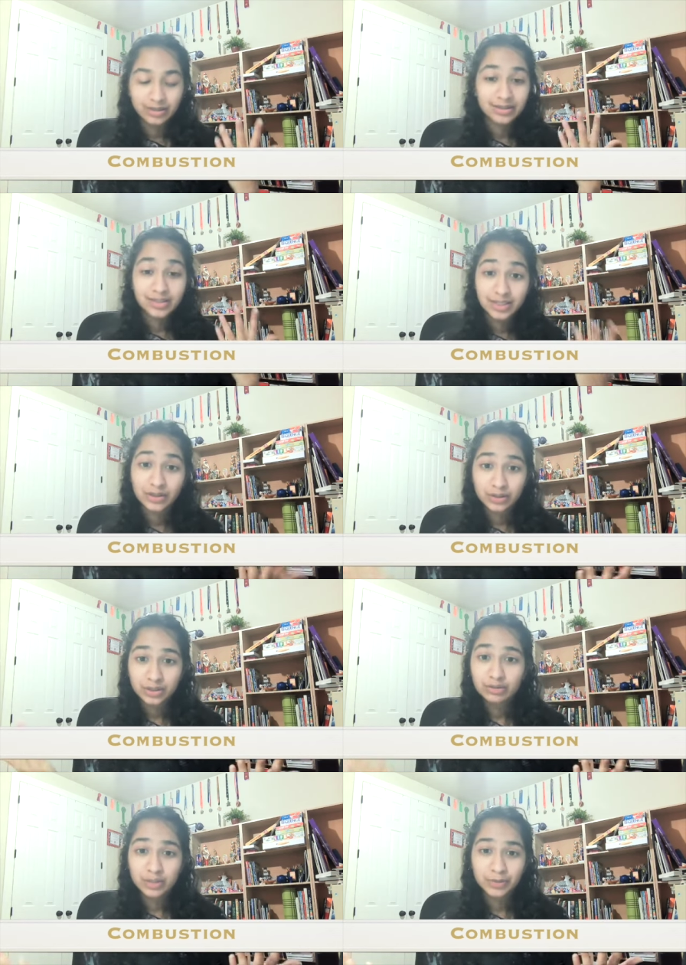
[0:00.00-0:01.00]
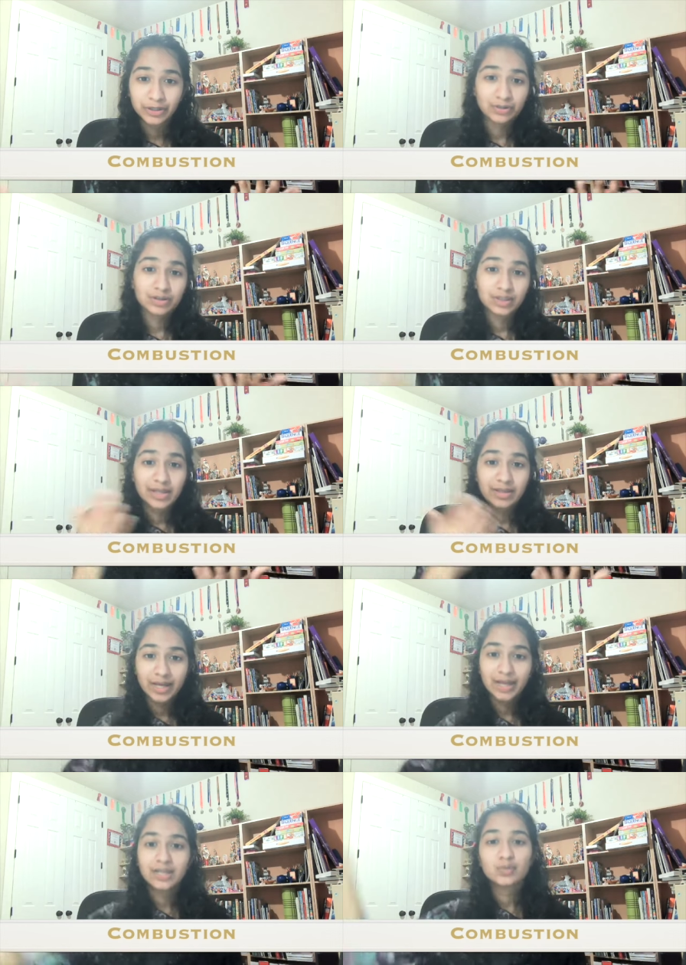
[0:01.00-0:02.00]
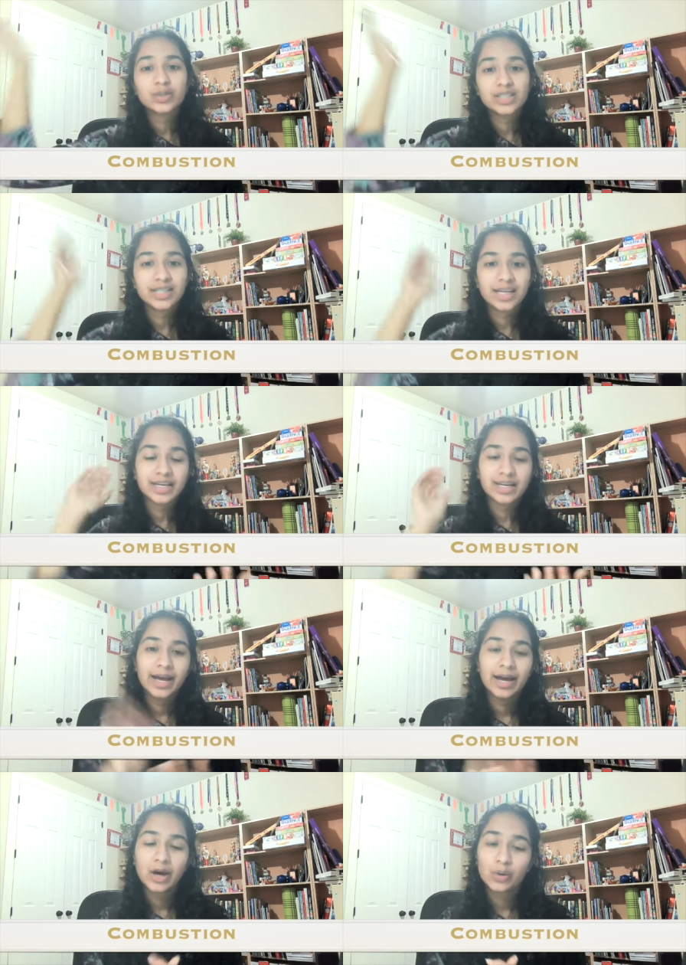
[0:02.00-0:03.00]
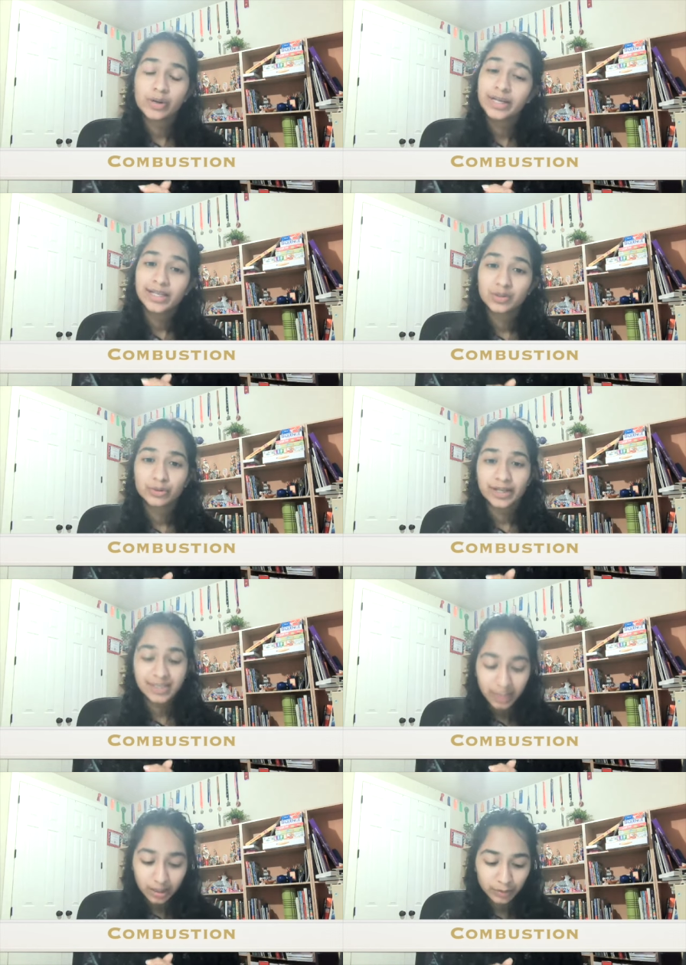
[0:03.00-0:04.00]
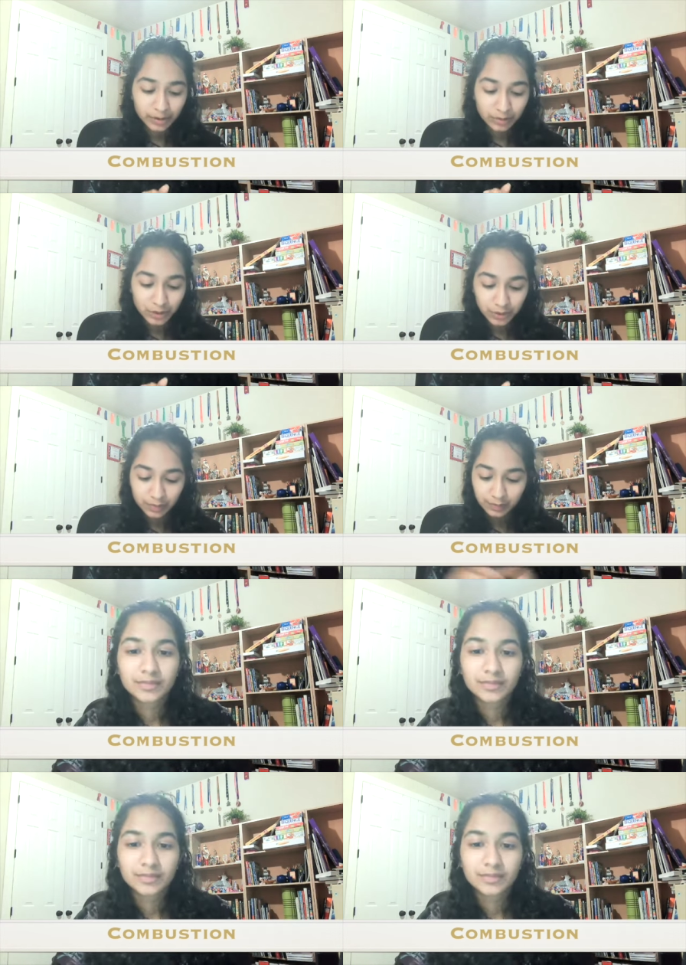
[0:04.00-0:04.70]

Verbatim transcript: CO2 is produced, and that is once again how it creates air pollution.